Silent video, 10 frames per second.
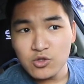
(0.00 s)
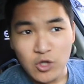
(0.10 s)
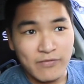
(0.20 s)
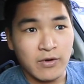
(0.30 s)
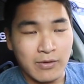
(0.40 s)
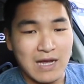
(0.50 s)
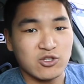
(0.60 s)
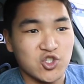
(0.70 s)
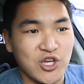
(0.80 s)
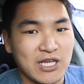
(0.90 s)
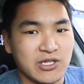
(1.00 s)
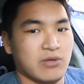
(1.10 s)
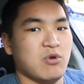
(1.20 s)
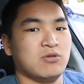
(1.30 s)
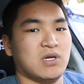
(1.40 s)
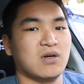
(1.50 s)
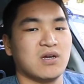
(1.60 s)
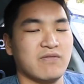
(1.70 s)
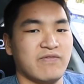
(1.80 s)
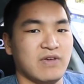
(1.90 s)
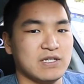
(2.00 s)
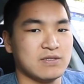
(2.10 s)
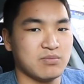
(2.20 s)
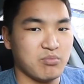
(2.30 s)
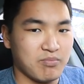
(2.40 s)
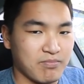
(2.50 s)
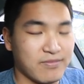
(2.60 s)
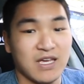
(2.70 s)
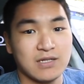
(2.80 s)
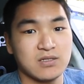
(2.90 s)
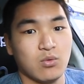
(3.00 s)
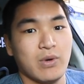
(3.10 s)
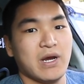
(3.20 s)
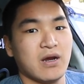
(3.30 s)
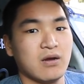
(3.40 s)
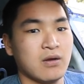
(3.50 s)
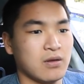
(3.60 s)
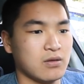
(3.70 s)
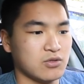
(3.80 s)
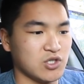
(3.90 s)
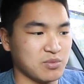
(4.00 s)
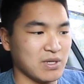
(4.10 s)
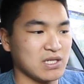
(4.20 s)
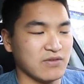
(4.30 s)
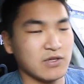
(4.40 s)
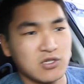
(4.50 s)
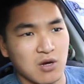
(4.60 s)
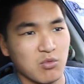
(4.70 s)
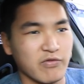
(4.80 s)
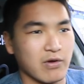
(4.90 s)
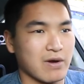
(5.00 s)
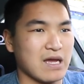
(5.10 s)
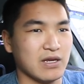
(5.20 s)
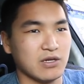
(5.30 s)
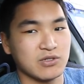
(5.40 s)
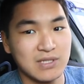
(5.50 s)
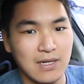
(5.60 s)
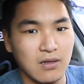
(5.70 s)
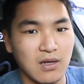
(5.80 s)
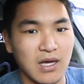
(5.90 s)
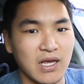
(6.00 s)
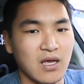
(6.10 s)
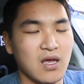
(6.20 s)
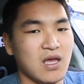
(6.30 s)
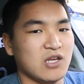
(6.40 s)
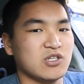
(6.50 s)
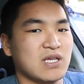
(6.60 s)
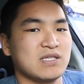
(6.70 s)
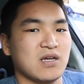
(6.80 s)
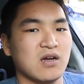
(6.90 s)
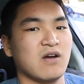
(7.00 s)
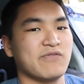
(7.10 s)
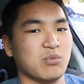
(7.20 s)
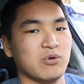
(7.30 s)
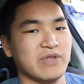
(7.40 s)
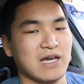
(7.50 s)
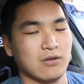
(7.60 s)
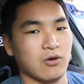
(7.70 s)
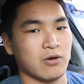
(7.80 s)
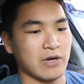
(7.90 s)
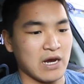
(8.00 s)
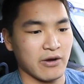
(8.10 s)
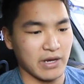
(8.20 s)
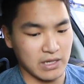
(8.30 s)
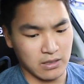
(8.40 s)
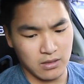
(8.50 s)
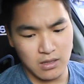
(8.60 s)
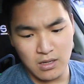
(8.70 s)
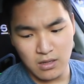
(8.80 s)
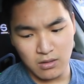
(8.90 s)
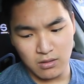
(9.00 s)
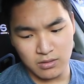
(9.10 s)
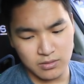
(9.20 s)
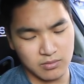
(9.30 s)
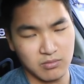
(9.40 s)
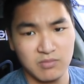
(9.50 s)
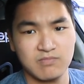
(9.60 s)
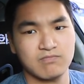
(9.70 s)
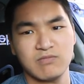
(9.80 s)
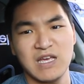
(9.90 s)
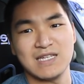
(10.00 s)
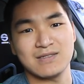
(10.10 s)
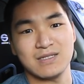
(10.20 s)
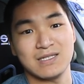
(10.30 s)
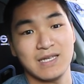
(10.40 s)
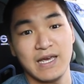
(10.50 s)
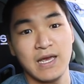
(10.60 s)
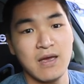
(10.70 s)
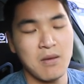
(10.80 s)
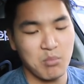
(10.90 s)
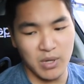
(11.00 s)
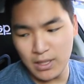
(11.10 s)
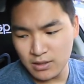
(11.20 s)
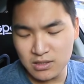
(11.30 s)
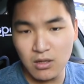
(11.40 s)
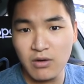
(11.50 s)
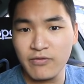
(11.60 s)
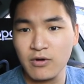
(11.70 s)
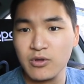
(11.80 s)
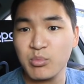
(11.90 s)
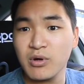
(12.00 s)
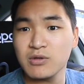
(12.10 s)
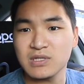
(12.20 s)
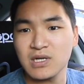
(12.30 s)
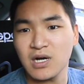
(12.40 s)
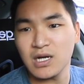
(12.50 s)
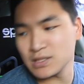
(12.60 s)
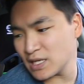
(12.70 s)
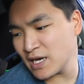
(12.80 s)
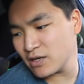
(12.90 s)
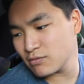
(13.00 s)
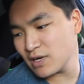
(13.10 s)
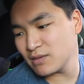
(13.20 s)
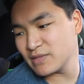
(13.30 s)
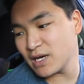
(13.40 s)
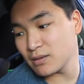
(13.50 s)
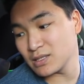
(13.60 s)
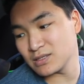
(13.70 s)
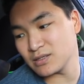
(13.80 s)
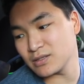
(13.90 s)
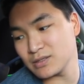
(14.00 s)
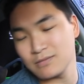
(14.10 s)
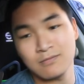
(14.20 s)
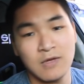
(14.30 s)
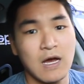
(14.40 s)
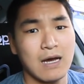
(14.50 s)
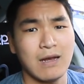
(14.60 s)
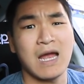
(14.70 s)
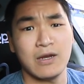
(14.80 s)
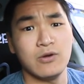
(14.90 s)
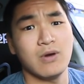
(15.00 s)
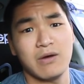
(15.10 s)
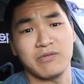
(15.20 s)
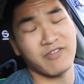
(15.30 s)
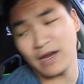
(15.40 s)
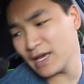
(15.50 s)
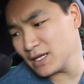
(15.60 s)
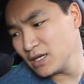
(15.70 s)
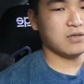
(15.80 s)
driving around jeans are the most uncomfiest things to wear, just because if you start moving around in your seat a lot, it just gets uncomfortable in that lower area, as to say. But let's go over the pros and cons. I had to write them down because there's, I, I knew I would forget.